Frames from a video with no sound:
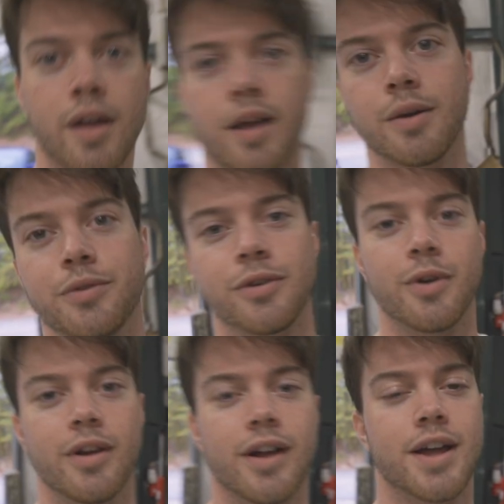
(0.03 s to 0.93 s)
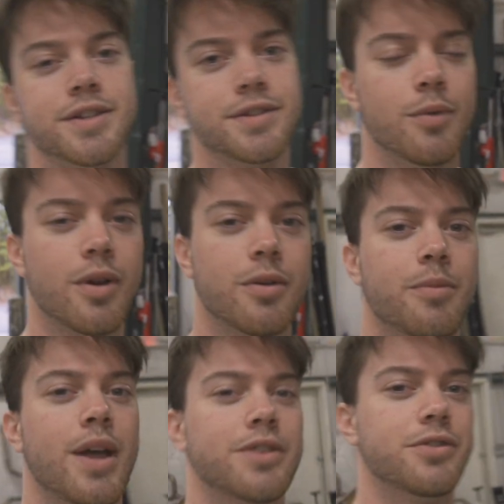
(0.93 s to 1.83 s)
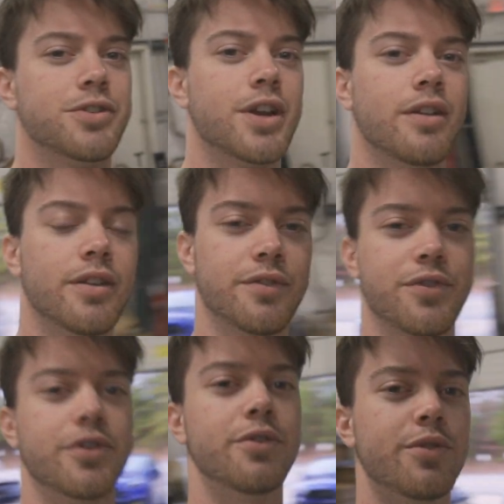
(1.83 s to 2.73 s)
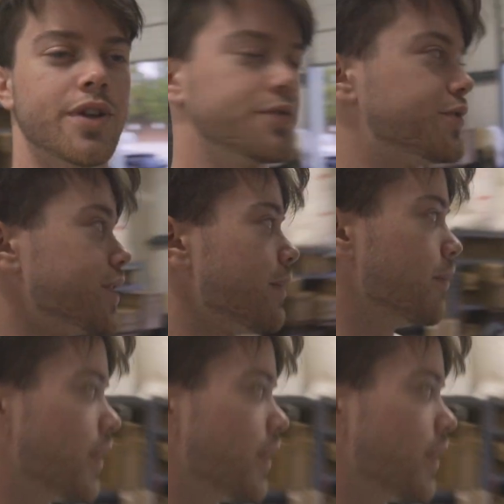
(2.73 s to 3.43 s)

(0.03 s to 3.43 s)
Hey, what's going on, guys? Welcome back to the channel, and if you're new, thanks for stopping